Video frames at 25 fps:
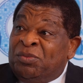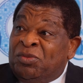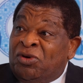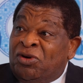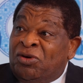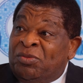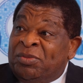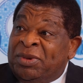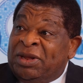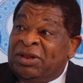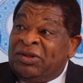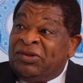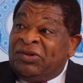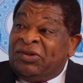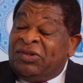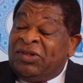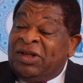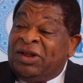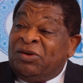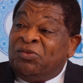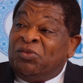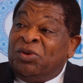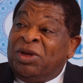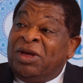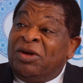moment
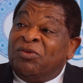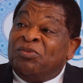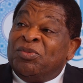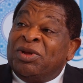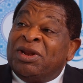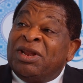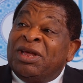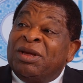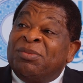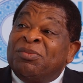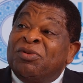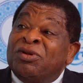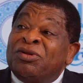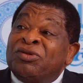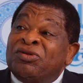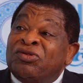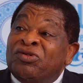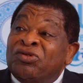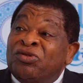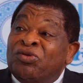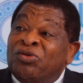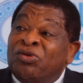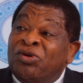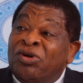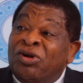that we have been able
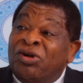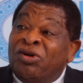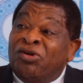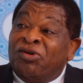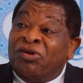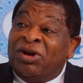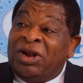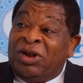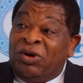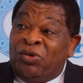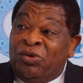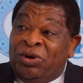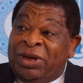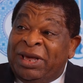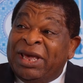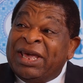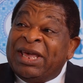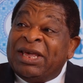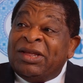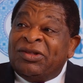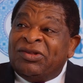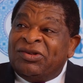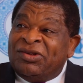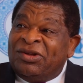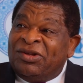to
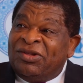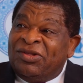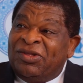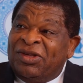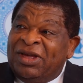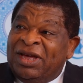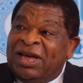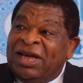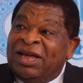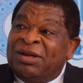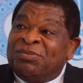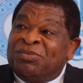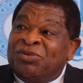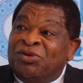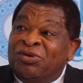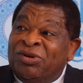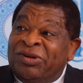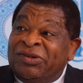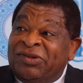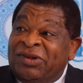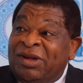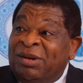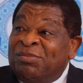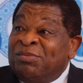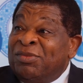relocate the IPU
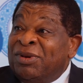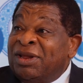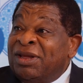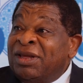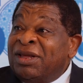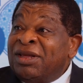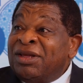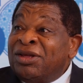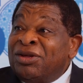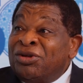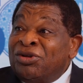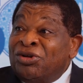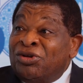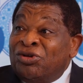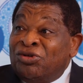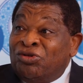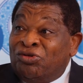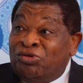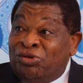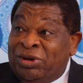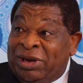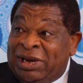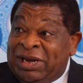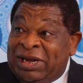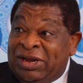Assembly
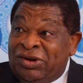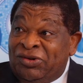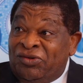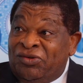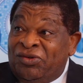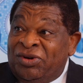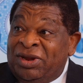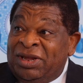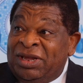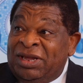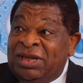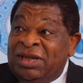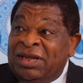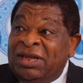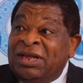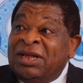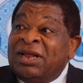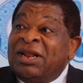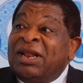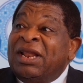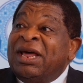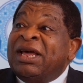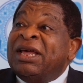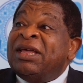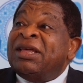to a country
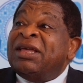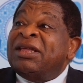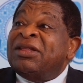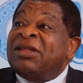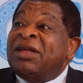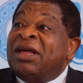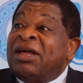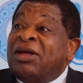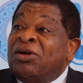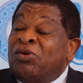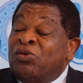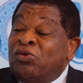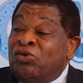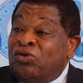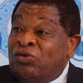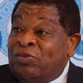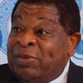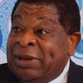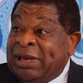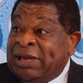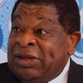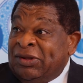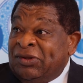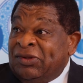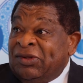like
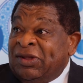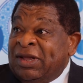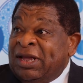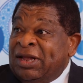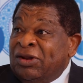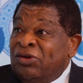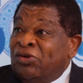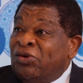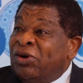Uzbekistan.